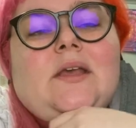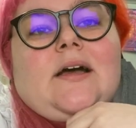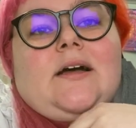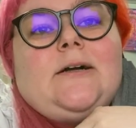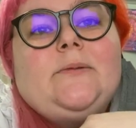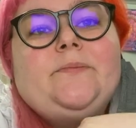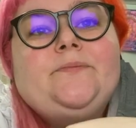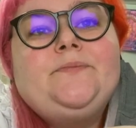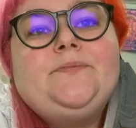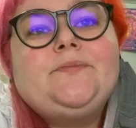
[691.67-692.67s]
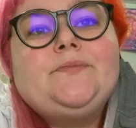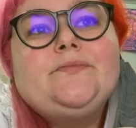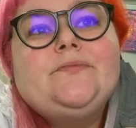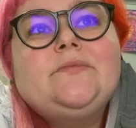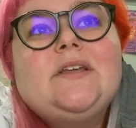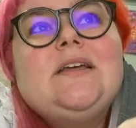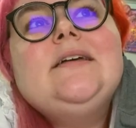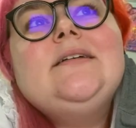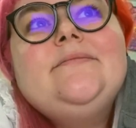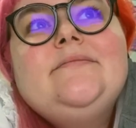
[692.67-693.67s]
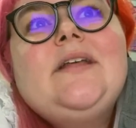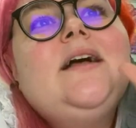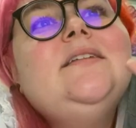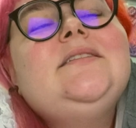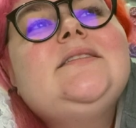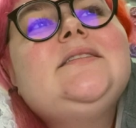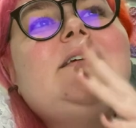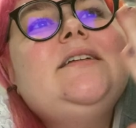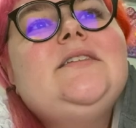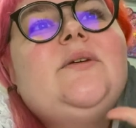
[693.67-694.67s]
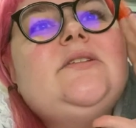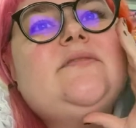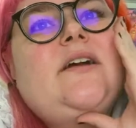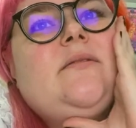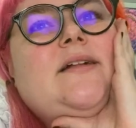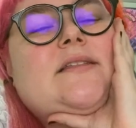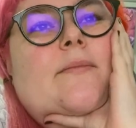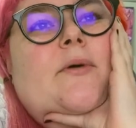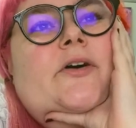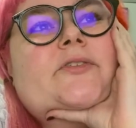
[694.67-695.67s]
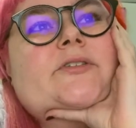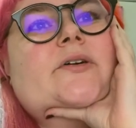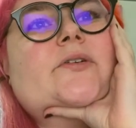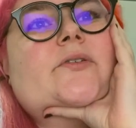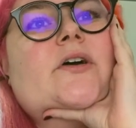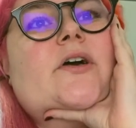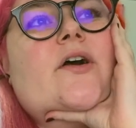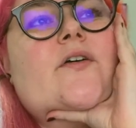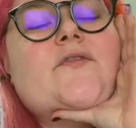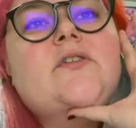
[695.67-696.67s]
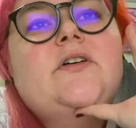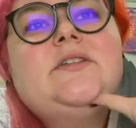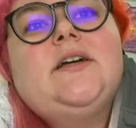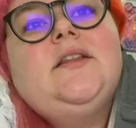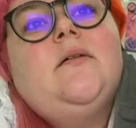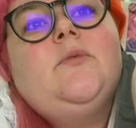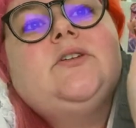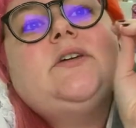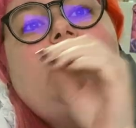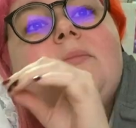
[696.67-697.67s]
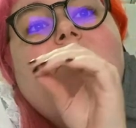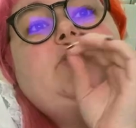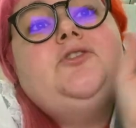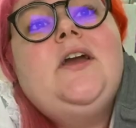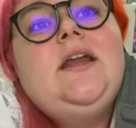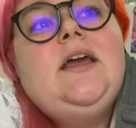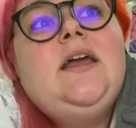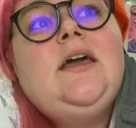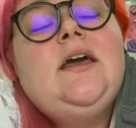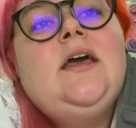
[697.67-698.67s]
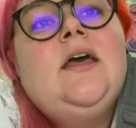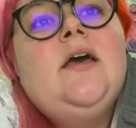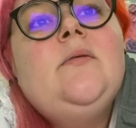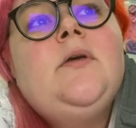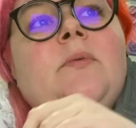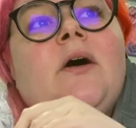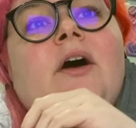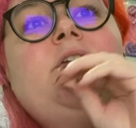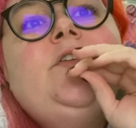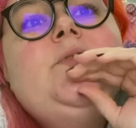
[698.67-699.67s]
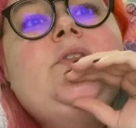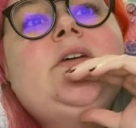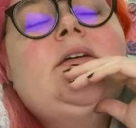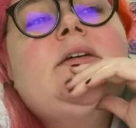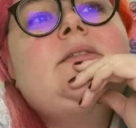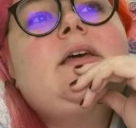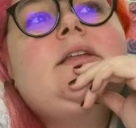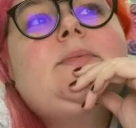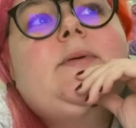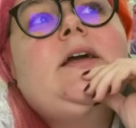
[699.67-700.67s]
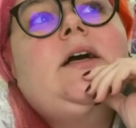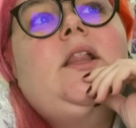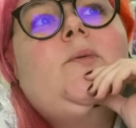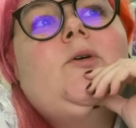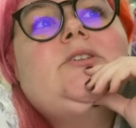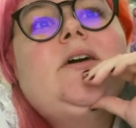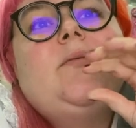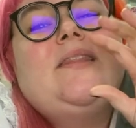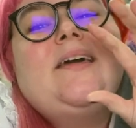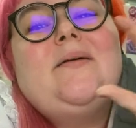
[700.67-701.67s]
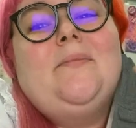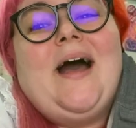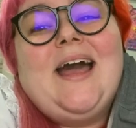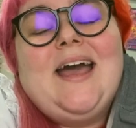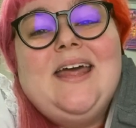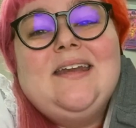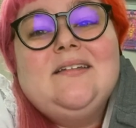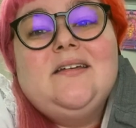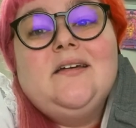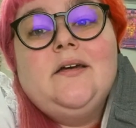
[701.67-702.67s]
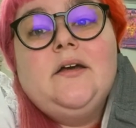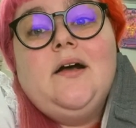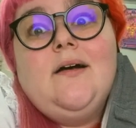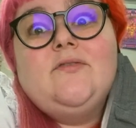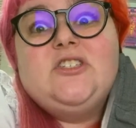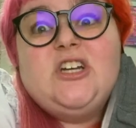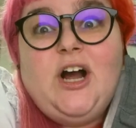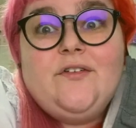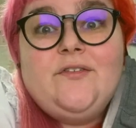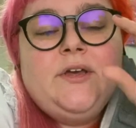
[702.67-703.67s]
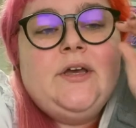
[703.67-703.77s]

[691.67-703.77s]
Um, it's it swings around about. So I'm also focusing a lot more time on training people how to do things and spending a lot more time on like the back end of stuff.